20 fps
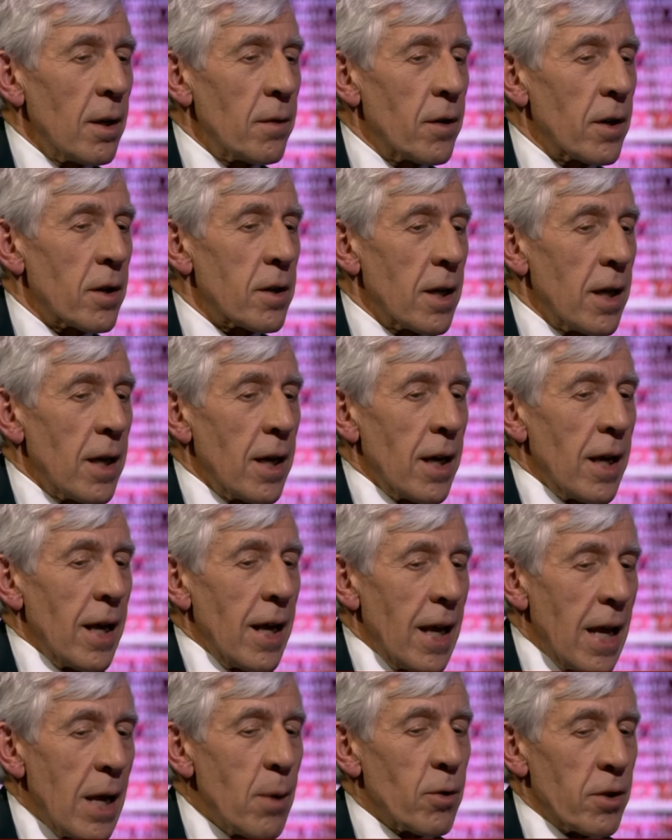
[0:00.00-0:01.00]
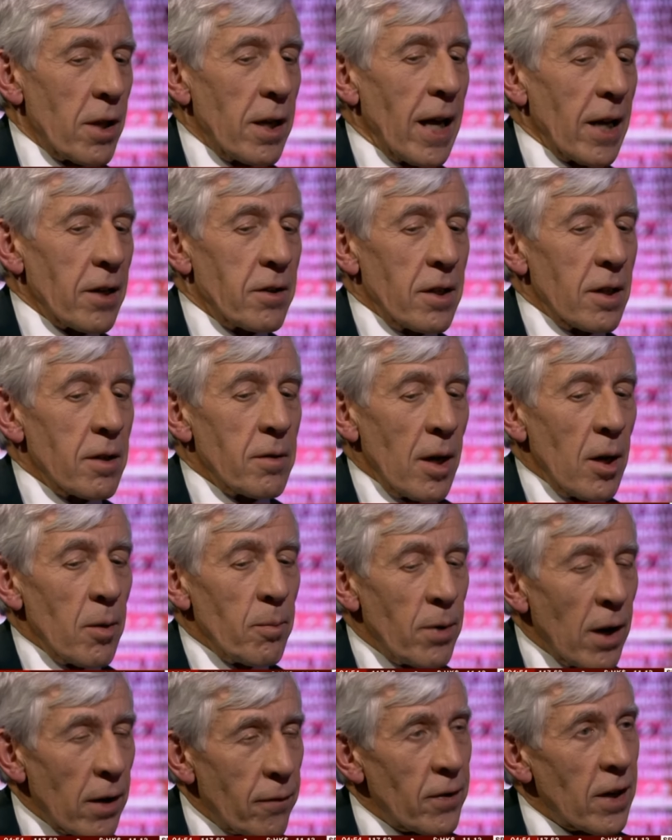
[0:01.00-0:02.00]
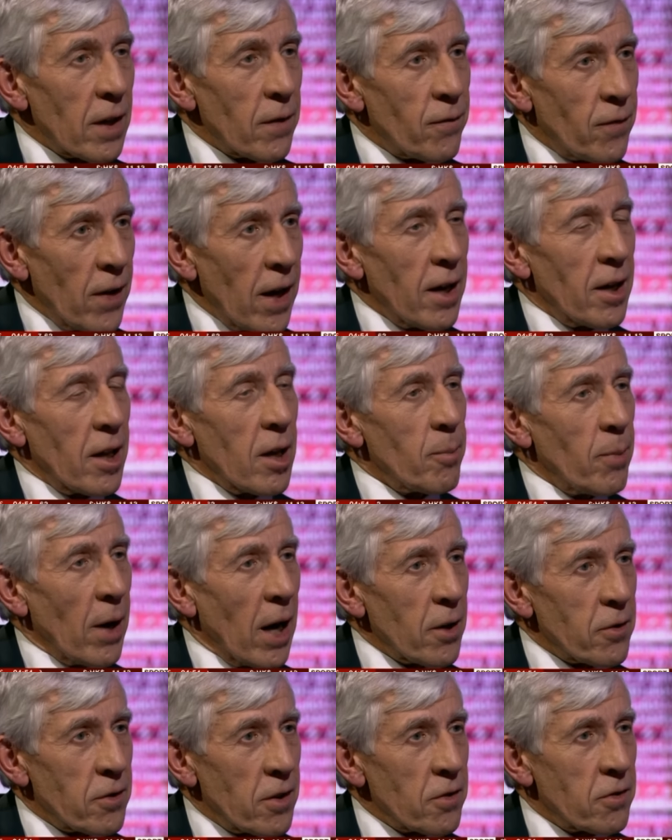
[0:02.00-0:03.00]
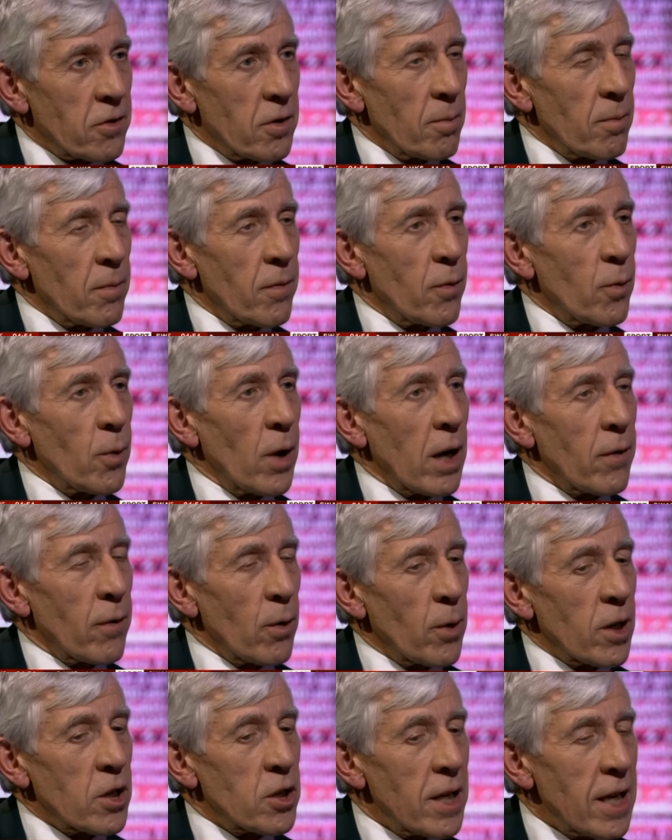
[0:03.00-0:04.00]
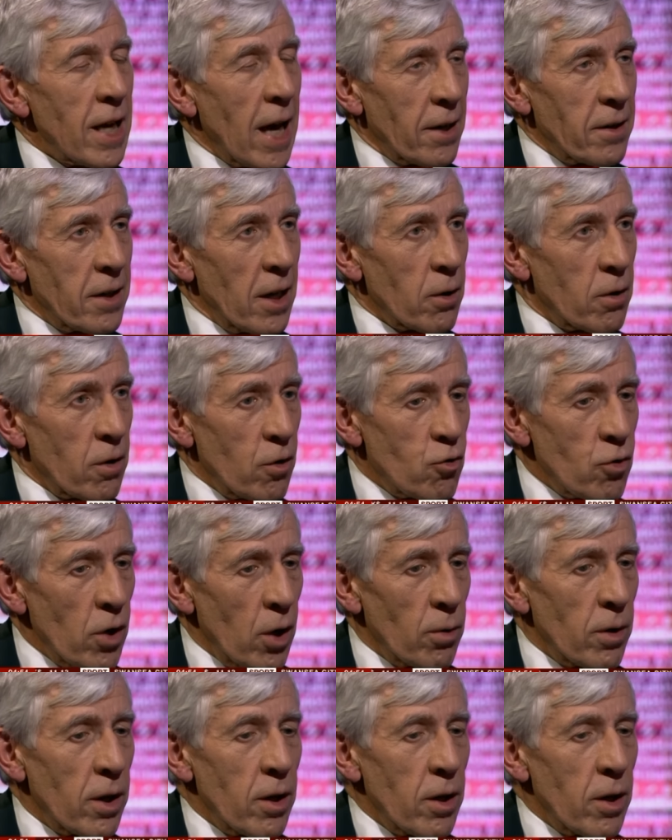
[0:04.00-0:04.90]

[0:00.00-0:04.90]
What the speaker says: that he was elected perfectly fairly by a system over which he had no control.